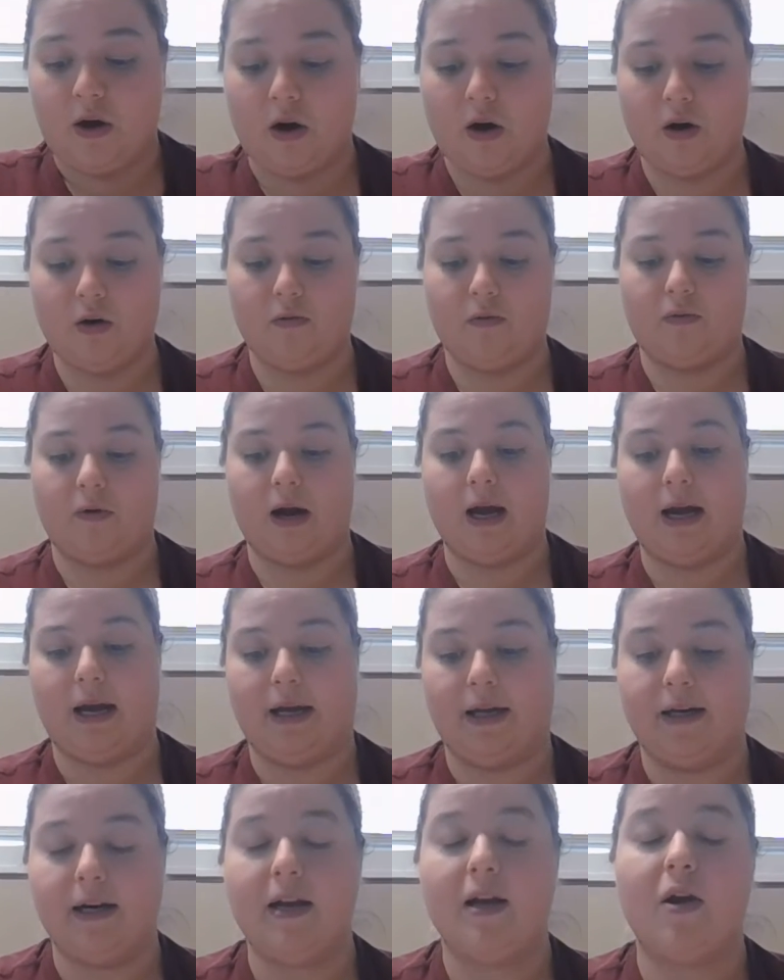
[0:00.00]
All
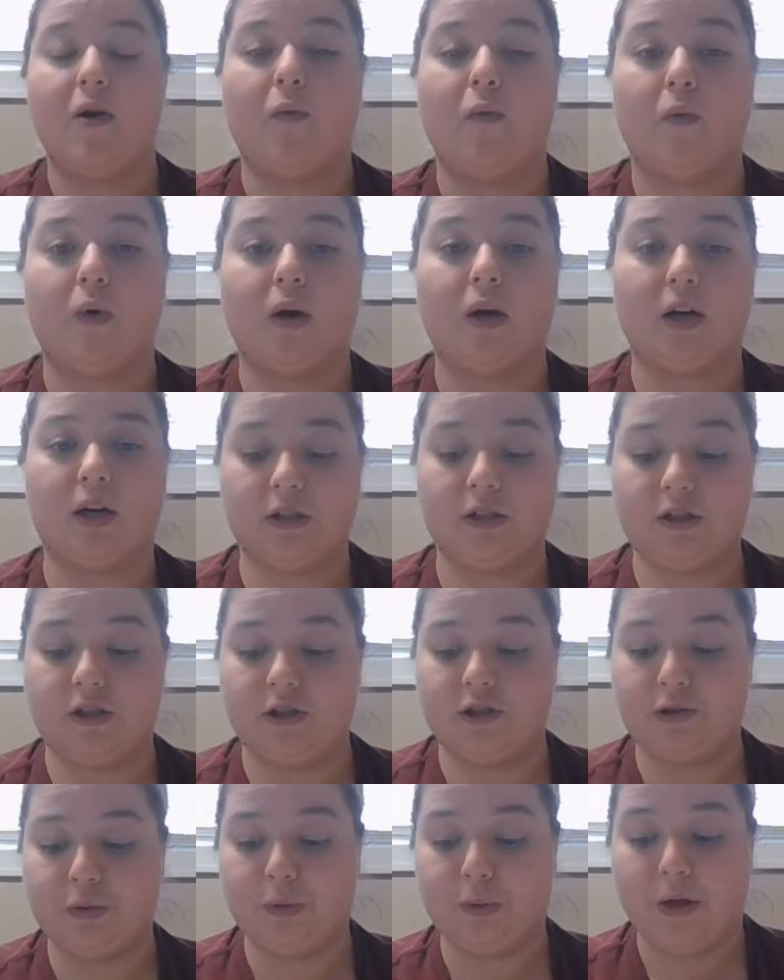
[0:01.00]
right. We're gonna
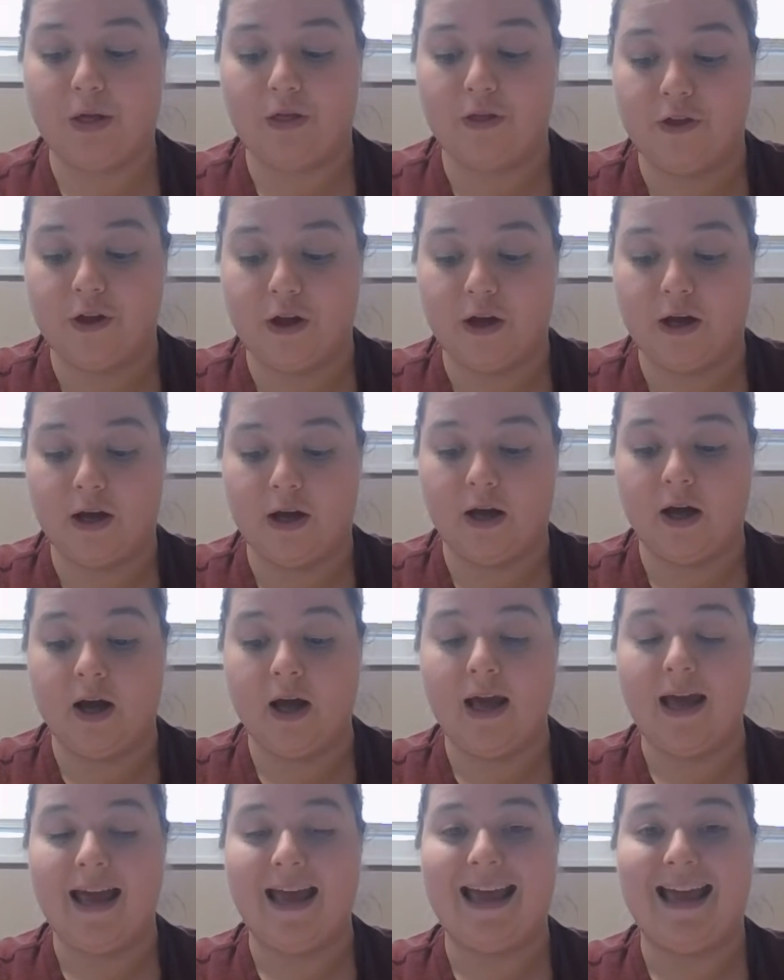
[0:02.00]
do the
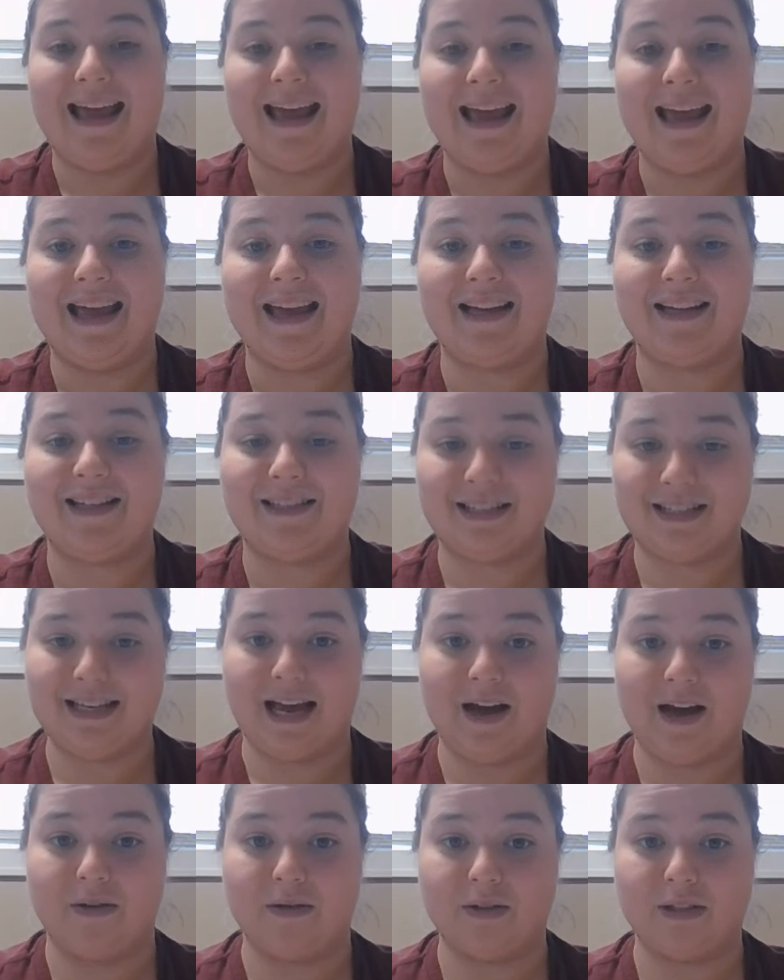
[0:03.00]
eh
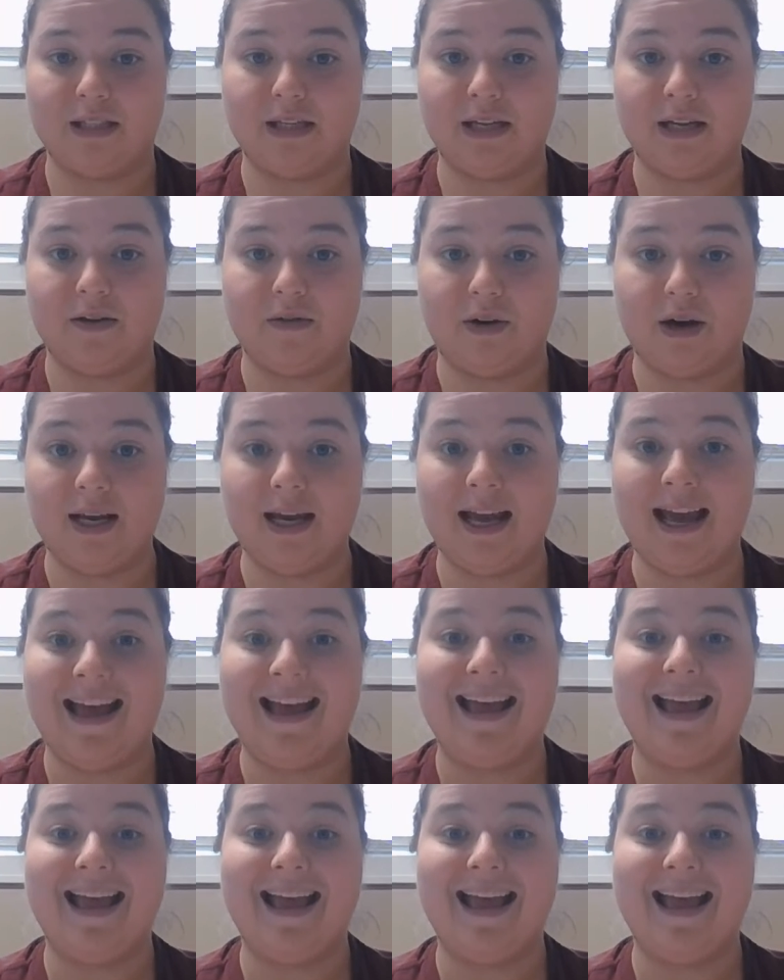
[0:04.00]
sound. Ready?